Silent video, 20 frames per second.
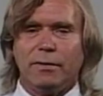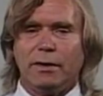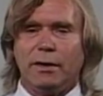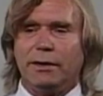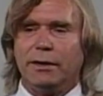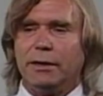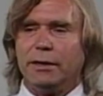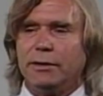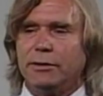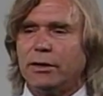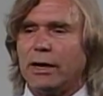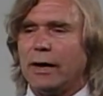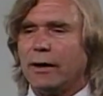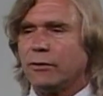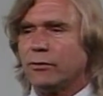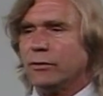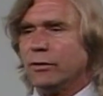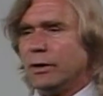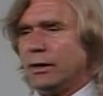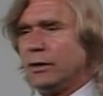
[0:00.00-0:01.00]
and
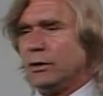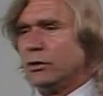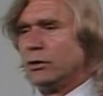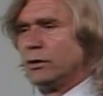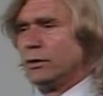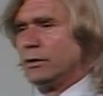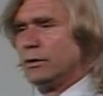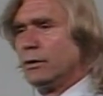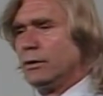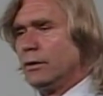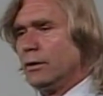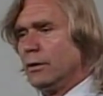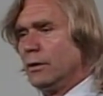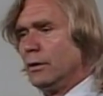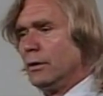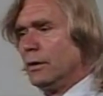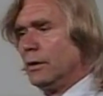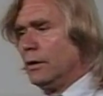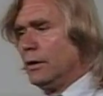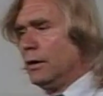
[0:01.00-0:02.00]
indoctrination
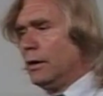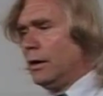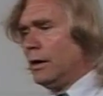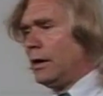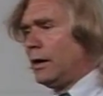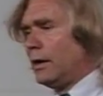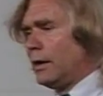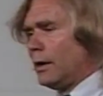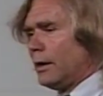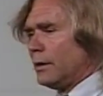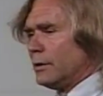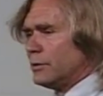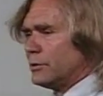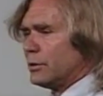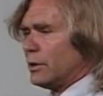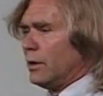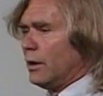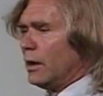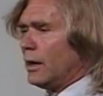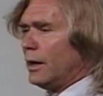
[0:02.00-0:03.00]

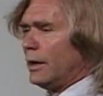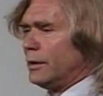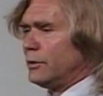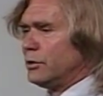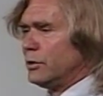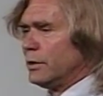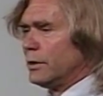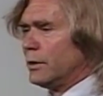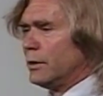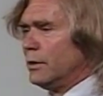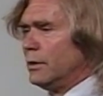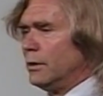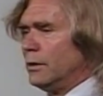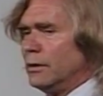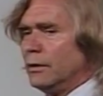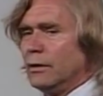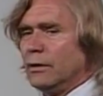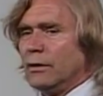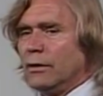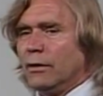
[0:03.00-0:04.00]
has a logic
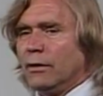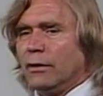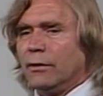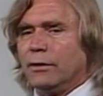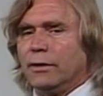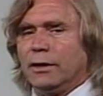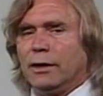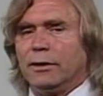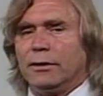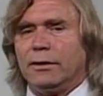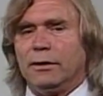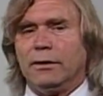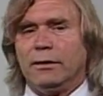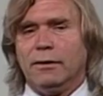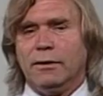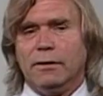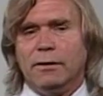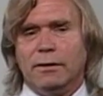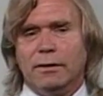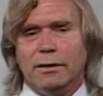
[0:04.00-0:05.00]
that
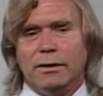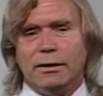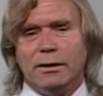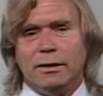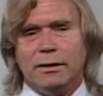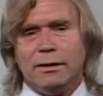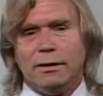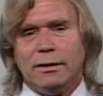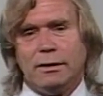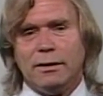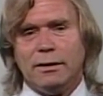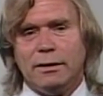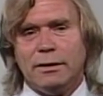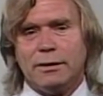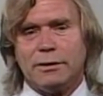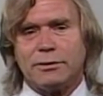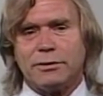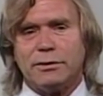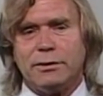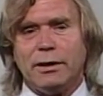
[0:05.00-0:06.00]

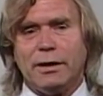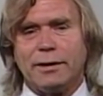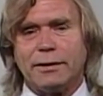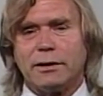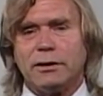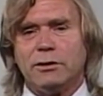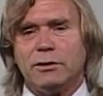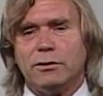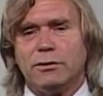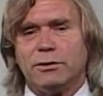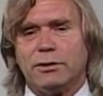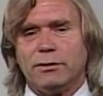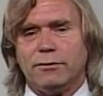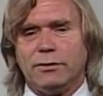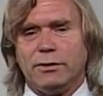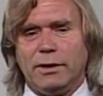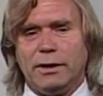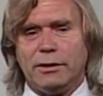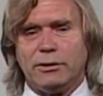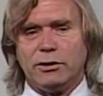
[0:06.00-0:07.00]
is not
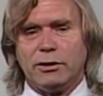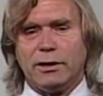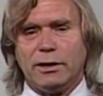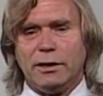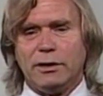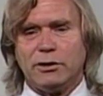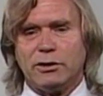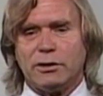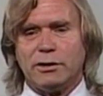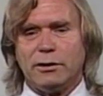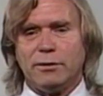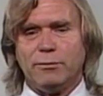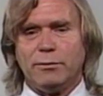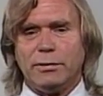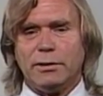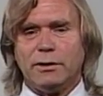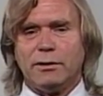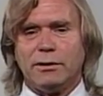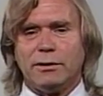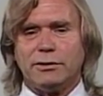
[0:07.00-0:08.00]
conducive to education
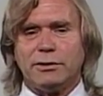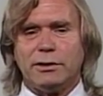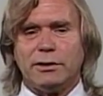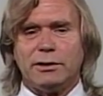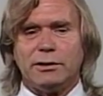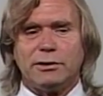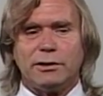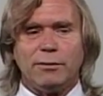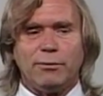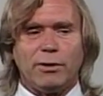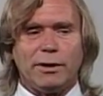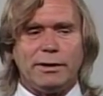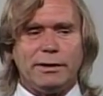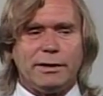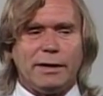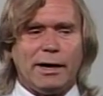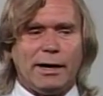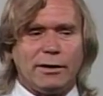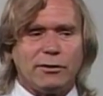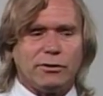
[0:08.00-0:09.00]
because it is simply
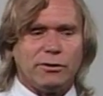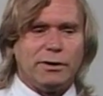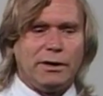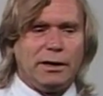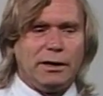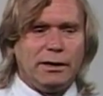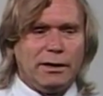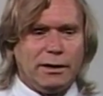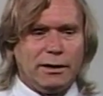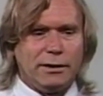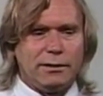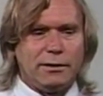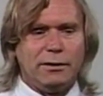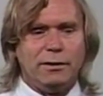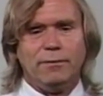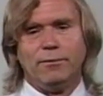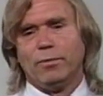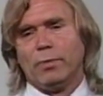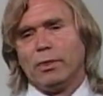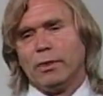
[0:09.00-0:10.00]
doctrine in,
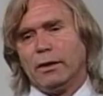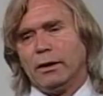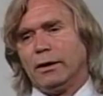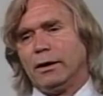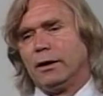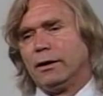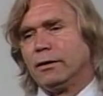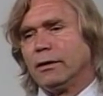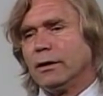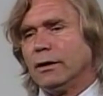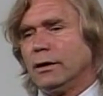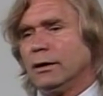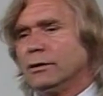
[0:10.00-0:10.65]
and I think